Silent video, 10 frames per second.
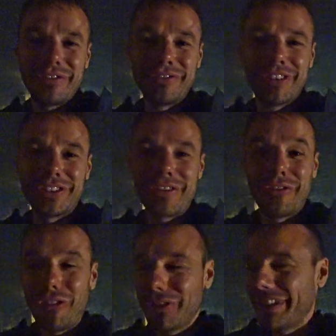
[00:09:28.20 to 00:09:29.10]
was the
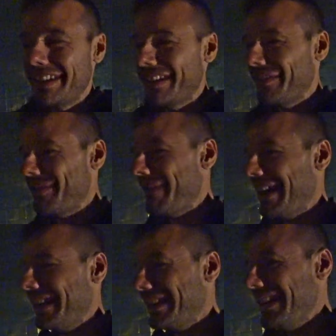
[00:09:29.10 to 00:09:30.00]
folding of the
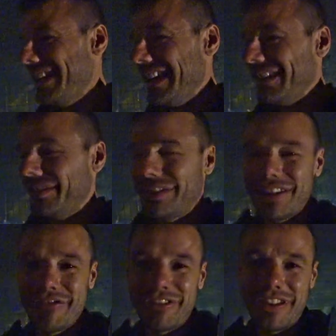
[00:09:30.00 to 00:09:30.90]
bike, to see
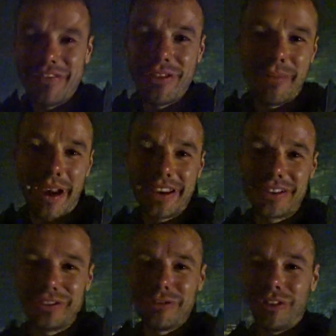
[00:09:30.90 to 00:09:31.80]
if the bike
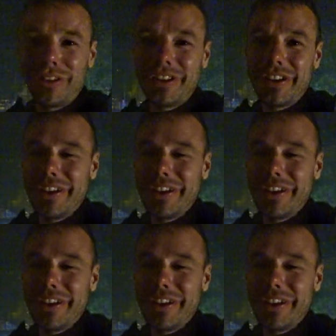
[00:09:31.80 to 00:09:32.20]
could fold,